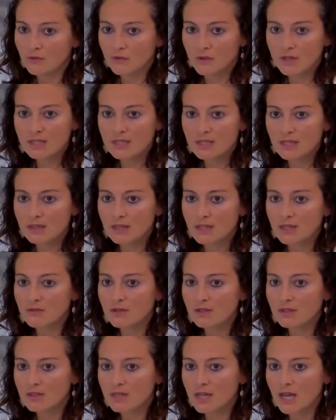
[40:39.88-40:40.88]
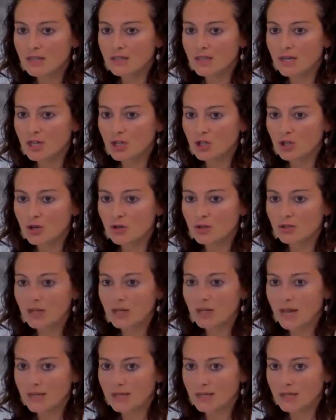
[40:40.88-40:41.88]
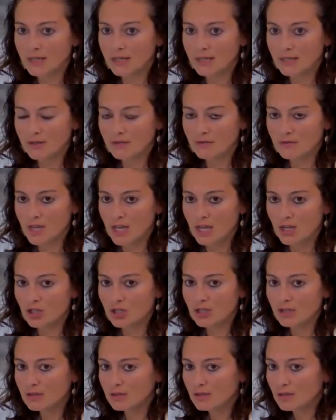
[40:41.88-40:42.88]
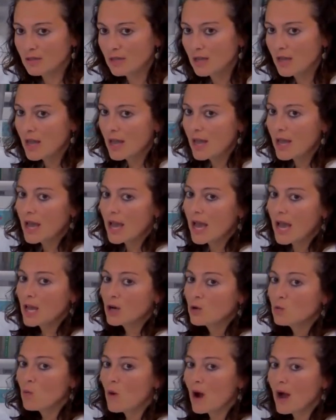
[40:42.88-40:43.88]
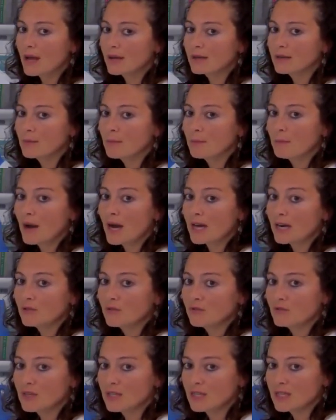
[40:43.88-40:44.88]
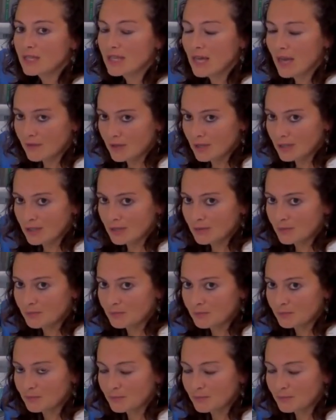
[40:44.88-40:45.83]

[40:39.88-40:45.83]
fixative, dehydration, and clearing reagent. and one paraffin cavity.